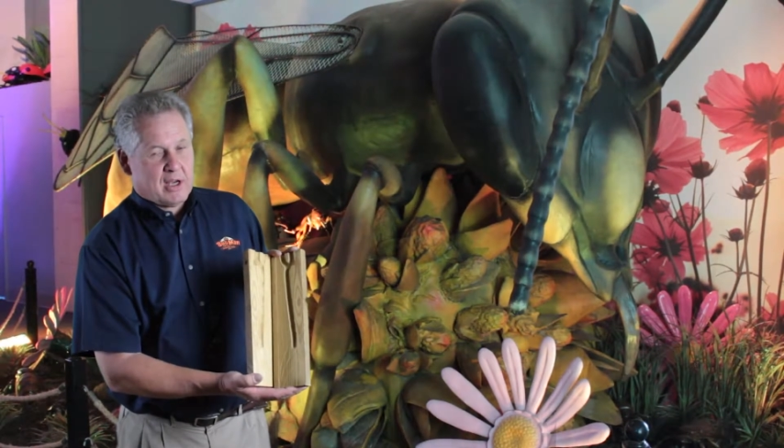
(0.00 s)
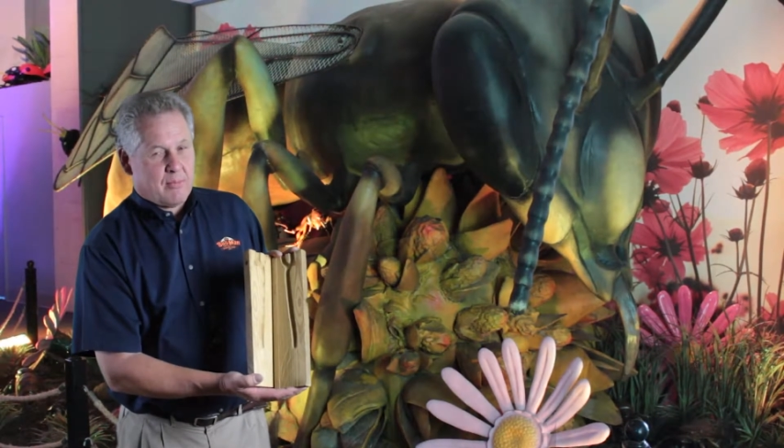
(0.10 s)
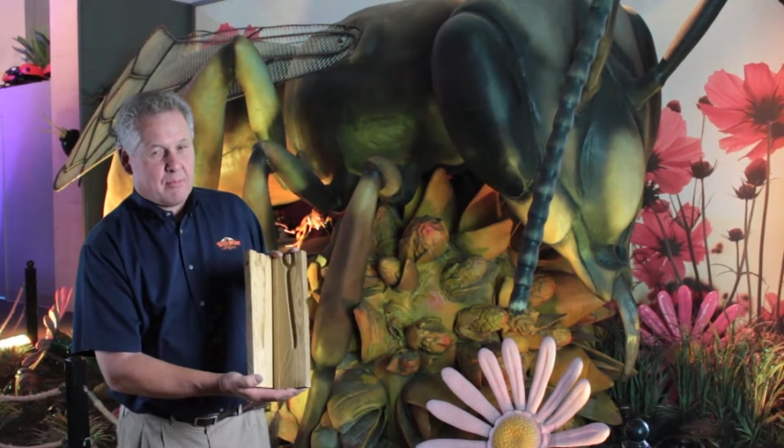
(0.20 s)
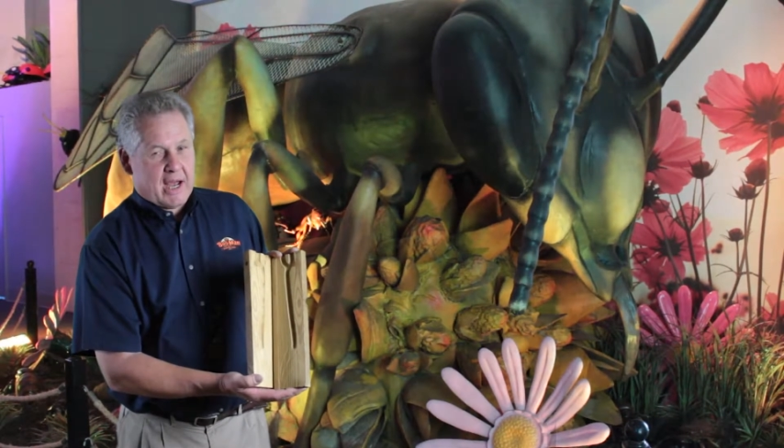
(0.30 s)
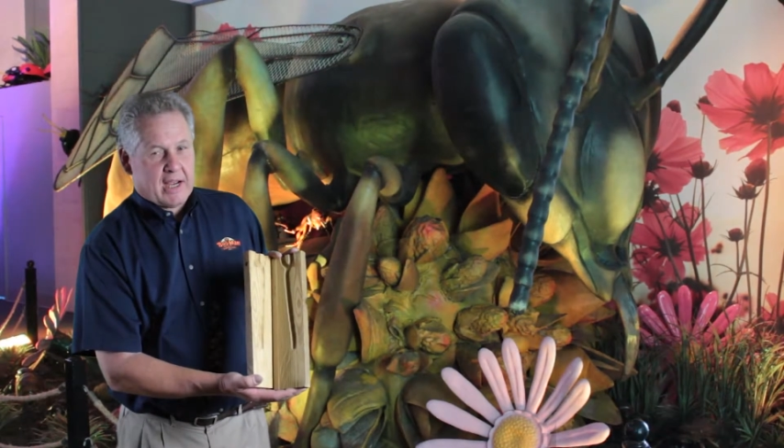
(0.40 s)

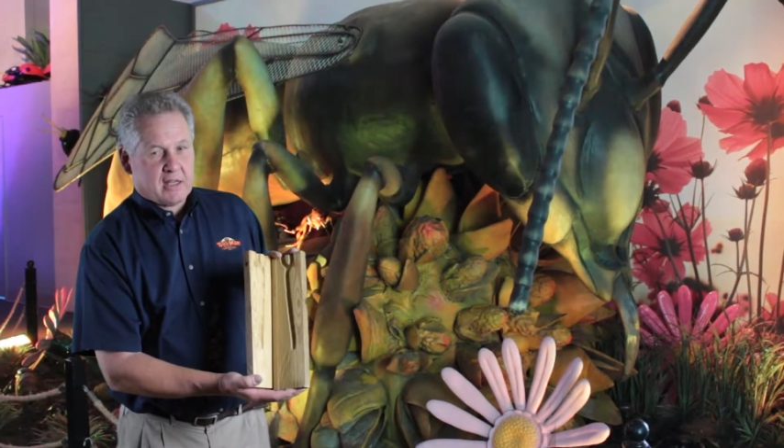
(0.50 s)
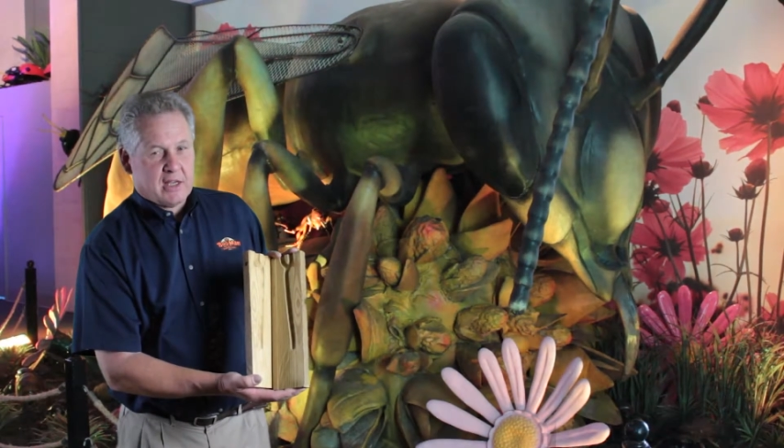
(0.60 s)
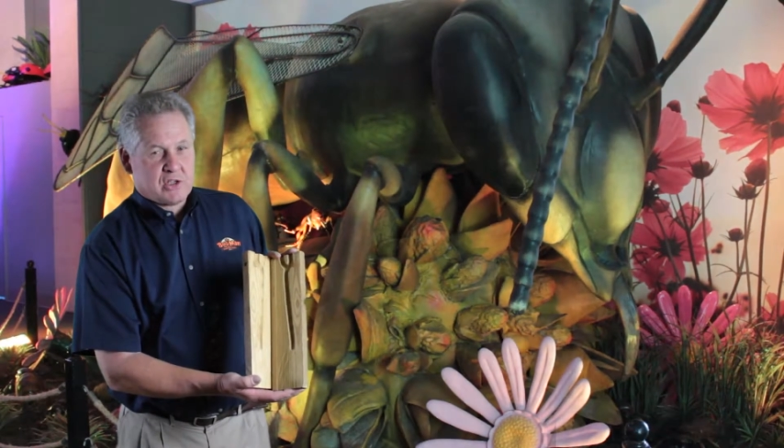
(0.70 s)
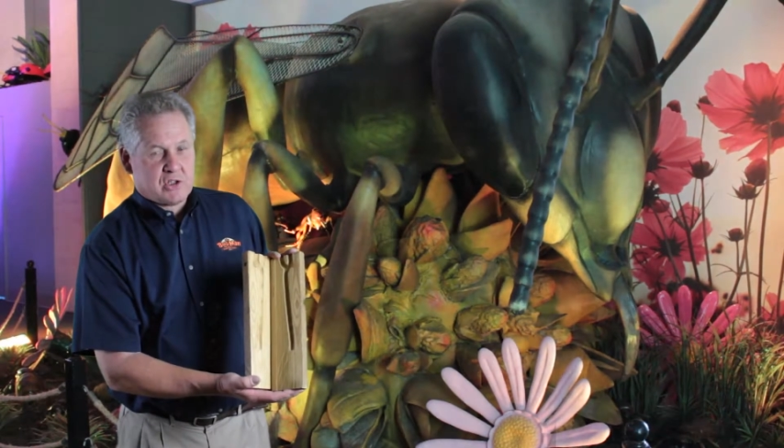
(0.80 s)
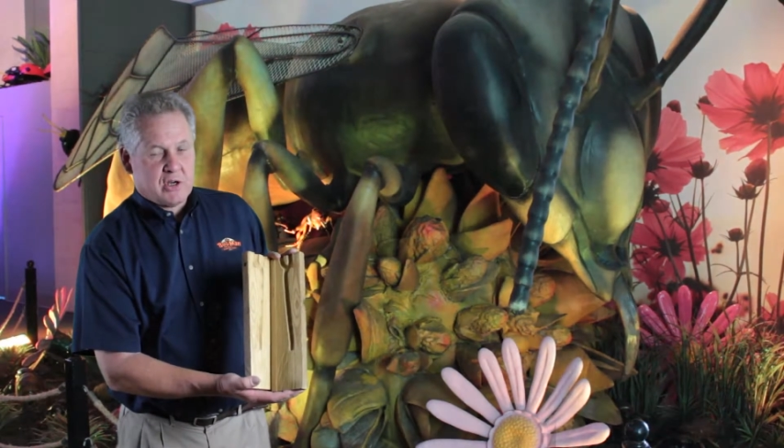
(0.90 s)
come back
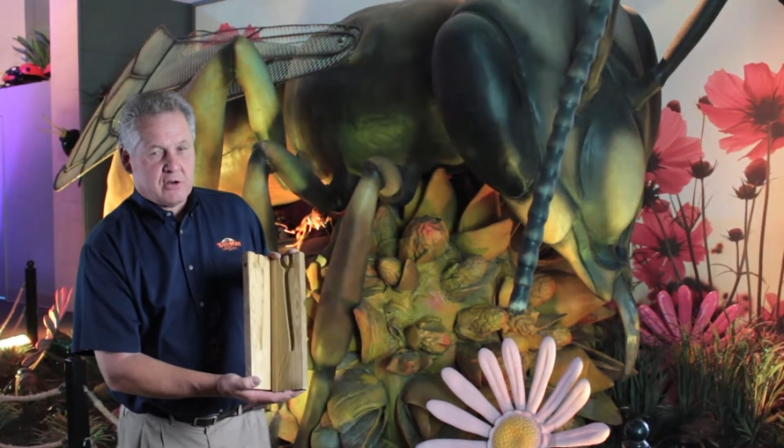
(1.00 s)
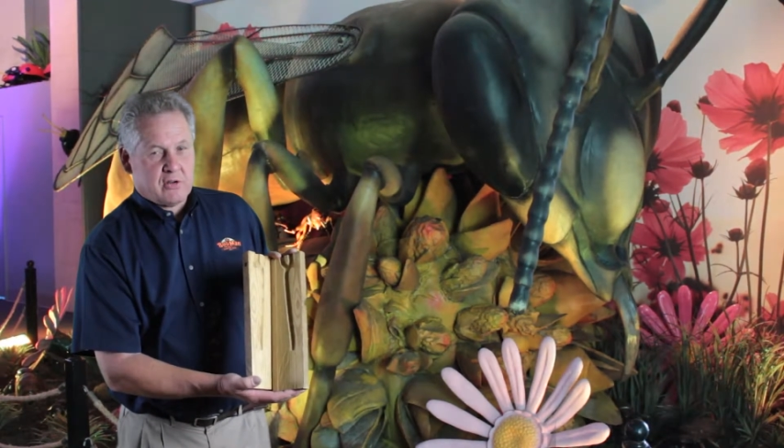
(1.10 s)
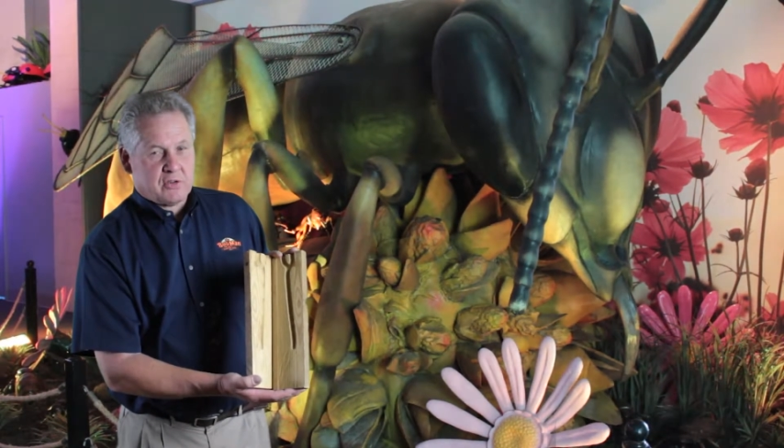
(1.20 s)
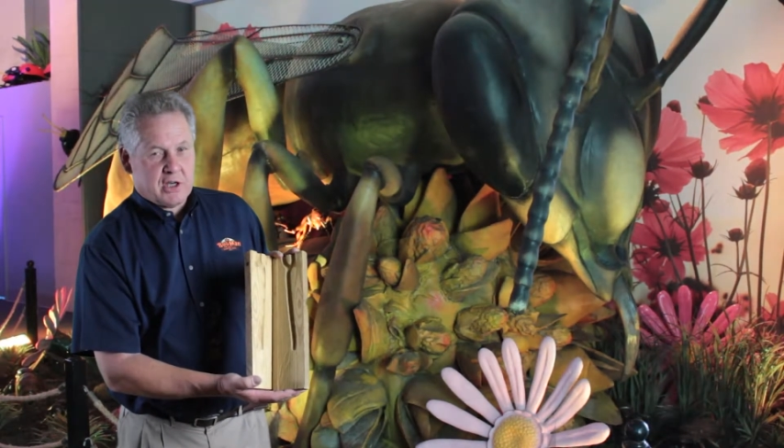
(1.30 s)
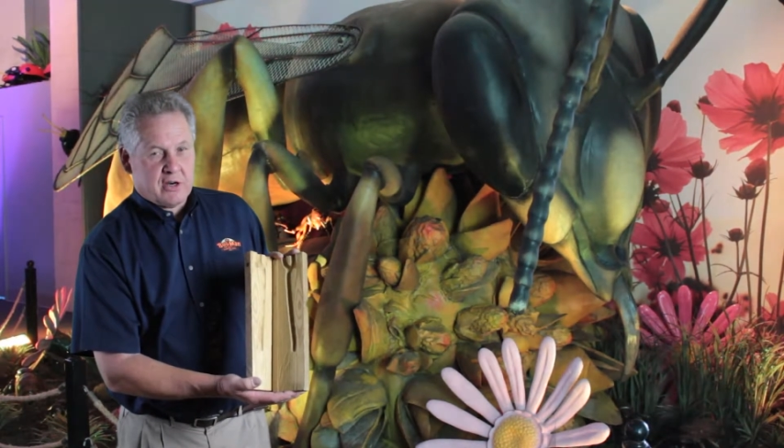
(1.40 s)
next year.
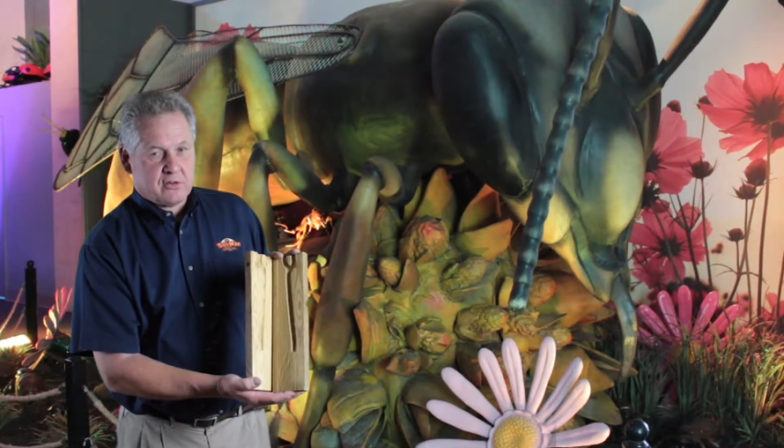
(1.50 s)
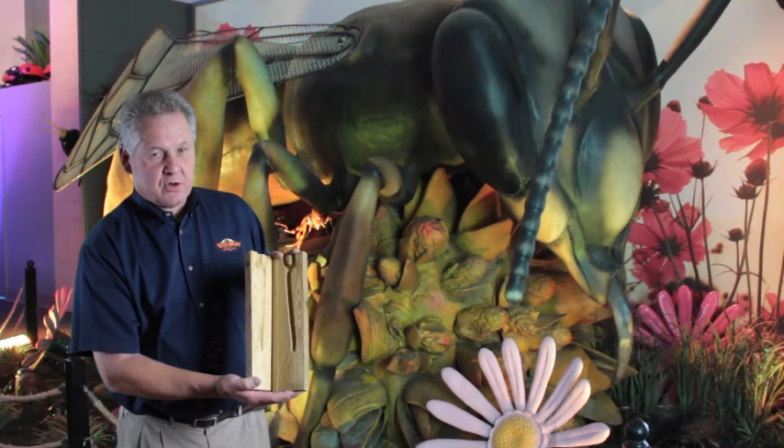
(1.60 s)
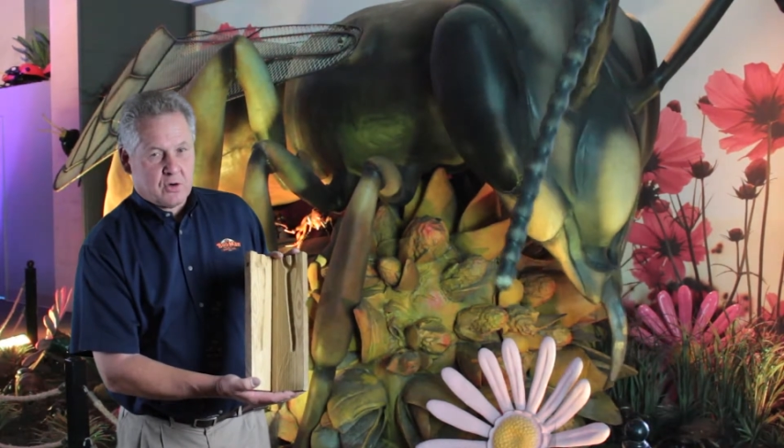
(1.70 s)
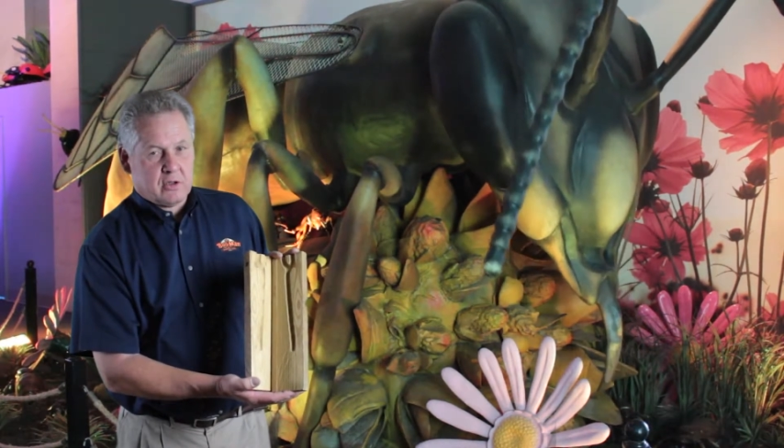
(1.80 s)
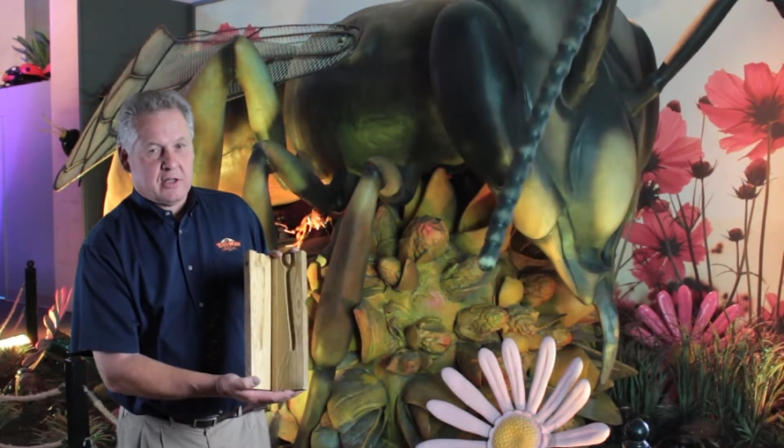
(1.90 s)
They're
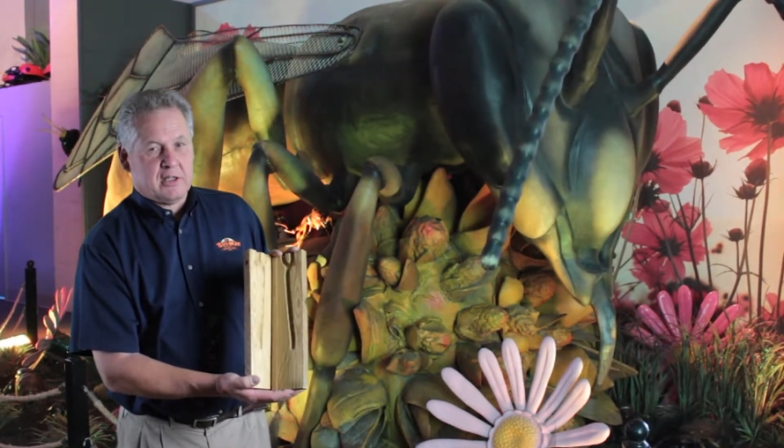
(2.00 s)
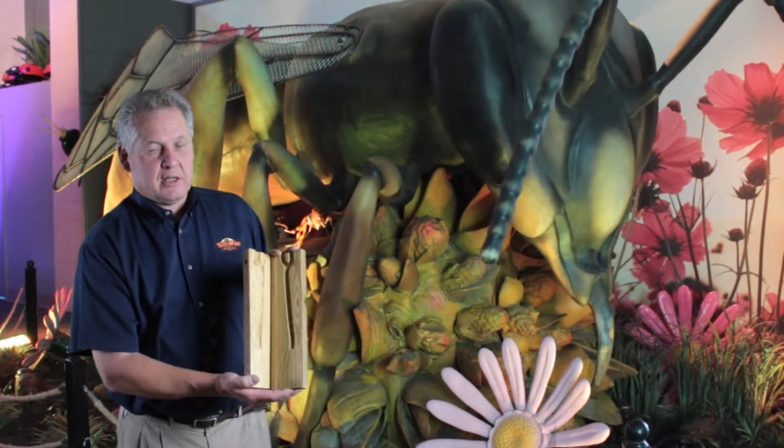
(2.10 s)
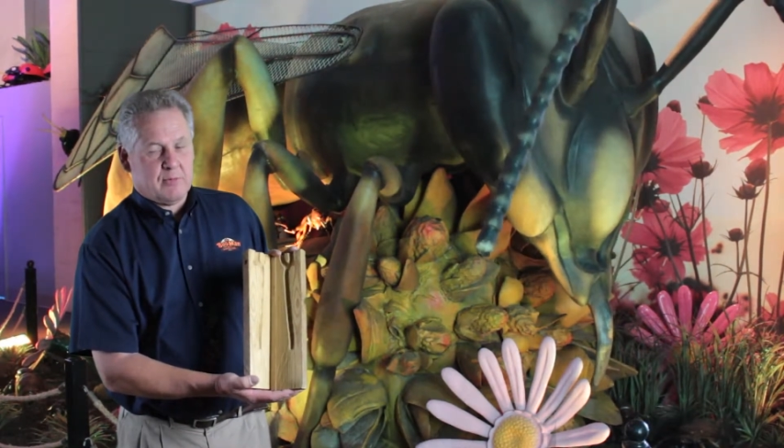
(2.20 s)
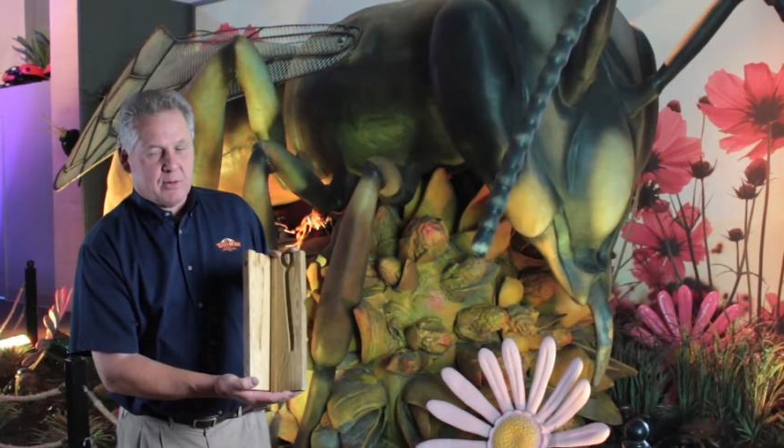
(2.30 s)
territorial. They keep